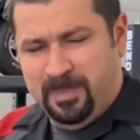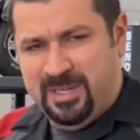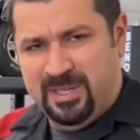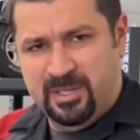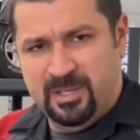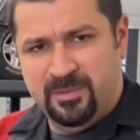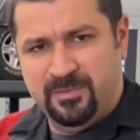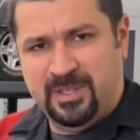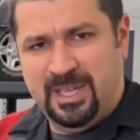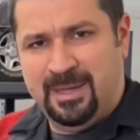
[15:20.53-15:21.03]

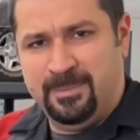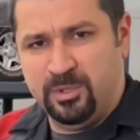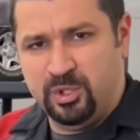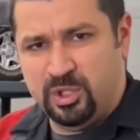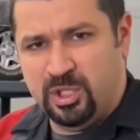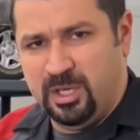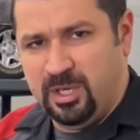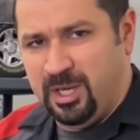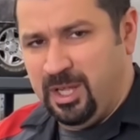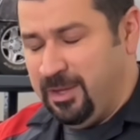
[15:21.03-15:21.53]
period of time, you
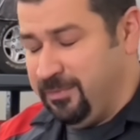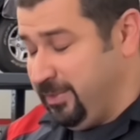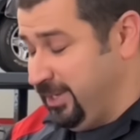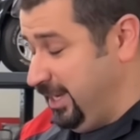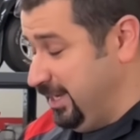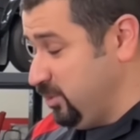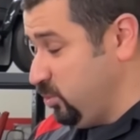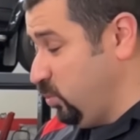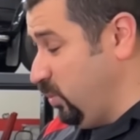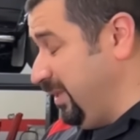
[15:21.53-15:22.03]
shut it off.
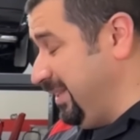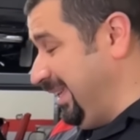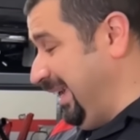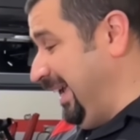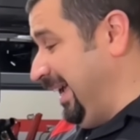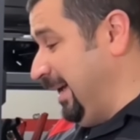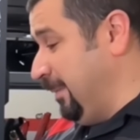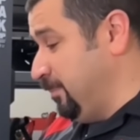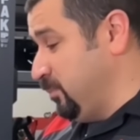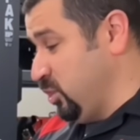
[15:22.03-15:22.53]
Guess what
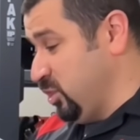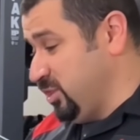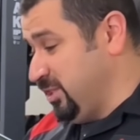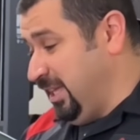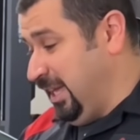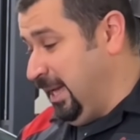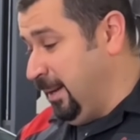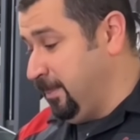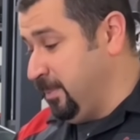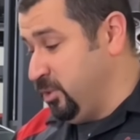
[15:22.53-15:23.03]
hap just
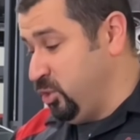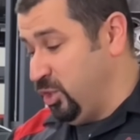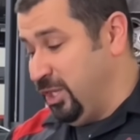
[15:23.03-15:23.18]
happened?